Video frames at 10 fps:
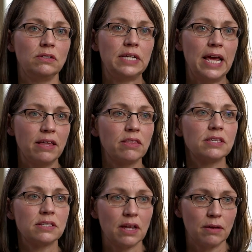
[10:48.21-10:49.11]
take
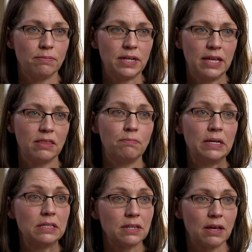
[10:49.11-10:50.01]
the
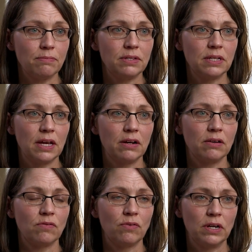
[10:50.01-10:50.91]
big step to get
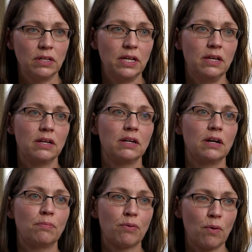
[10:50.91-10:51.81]
really
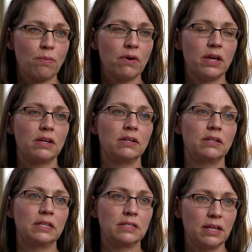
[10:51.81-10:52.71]
appropriate
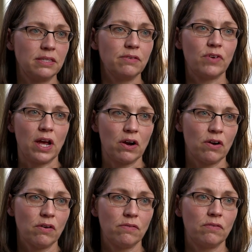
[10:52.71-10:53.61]
intensive
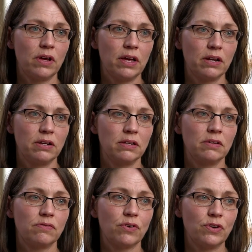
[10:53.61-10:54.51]
care
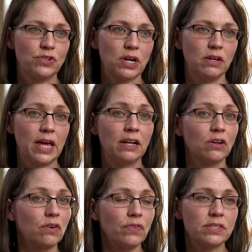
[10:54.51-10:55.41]
for your child, and
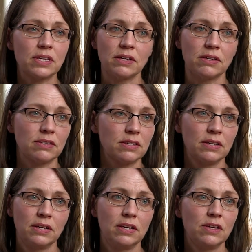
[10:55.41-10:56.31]
learn the skills
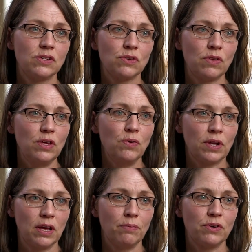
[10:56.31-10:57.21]
so that you
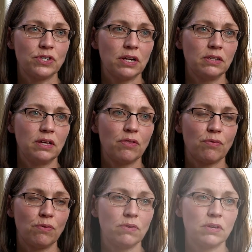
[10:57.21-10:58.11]
can help your child get through